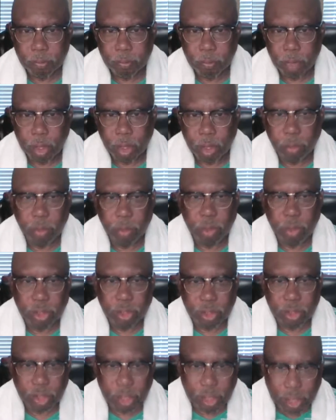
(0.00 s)
When we
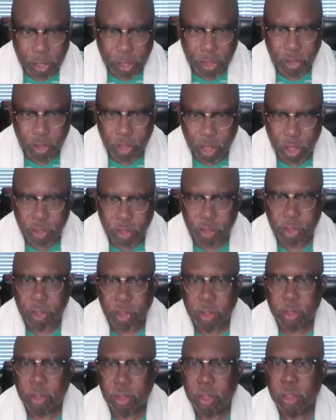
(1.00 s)
see
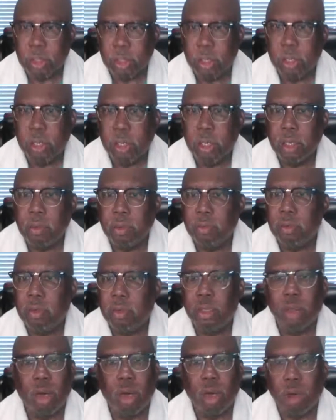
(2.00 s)
injustice,
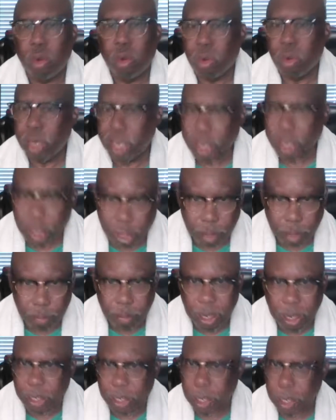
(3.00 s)
on
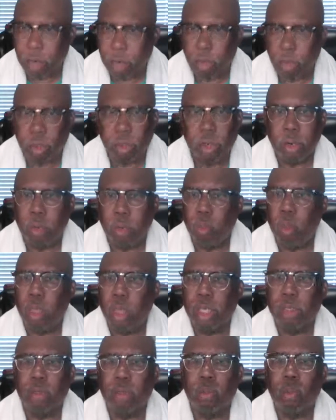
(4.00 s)
anybody. I don't care
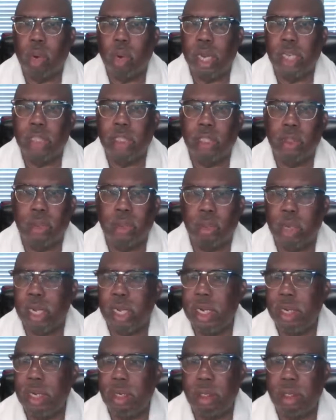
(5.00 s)
what race,
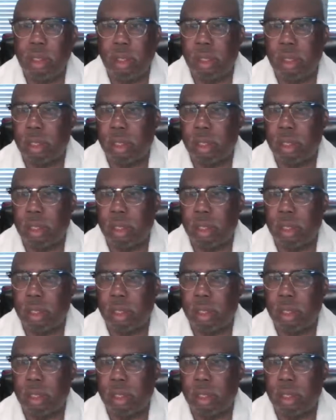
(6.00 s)
creed, or uh,